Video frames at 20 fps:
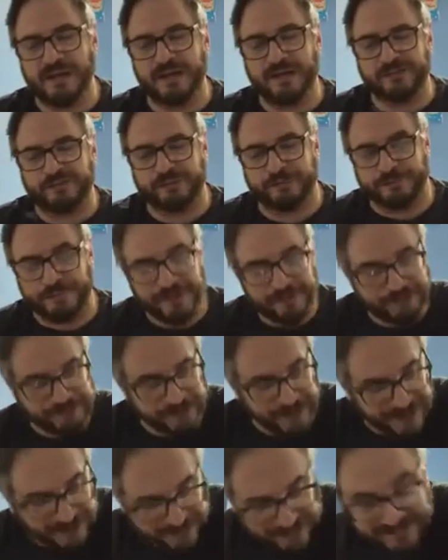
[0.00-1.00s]

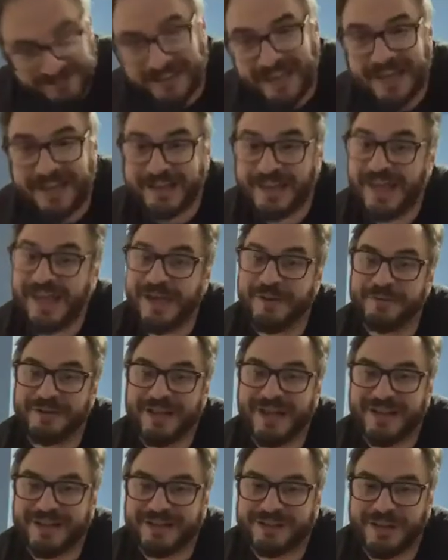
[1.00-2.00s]
Spitfire Attack. Hey, we
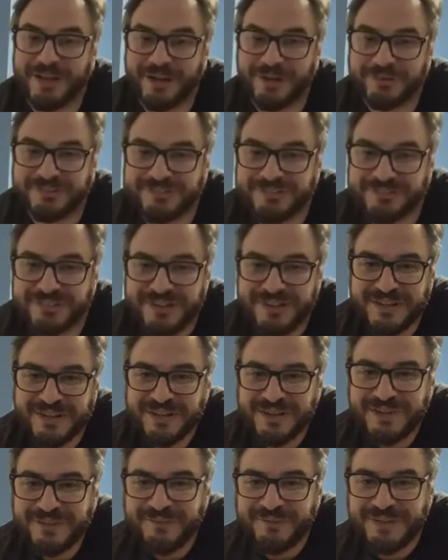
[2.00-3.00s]
got close.
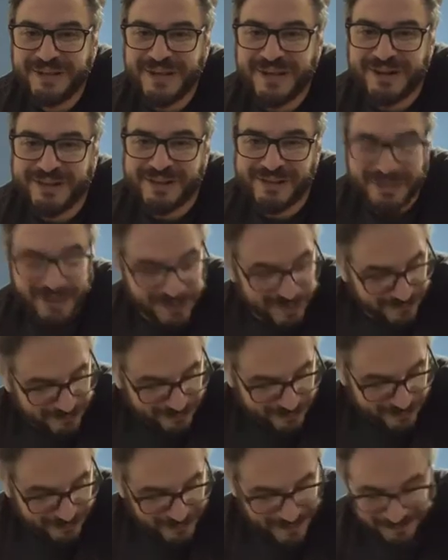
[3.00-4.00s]
We got close.
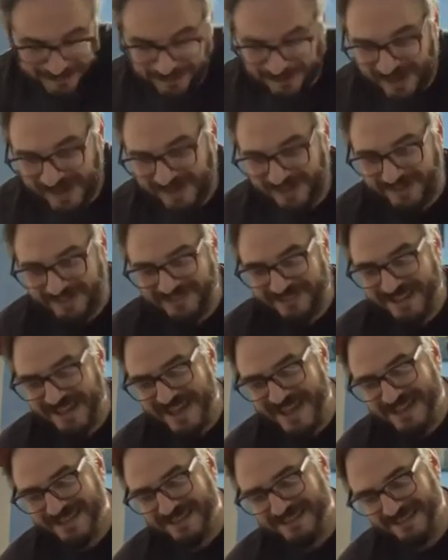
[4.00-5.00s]
Spitfire
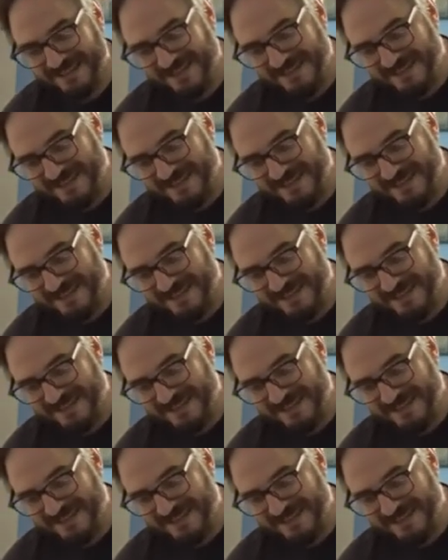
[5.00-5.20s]
Attack.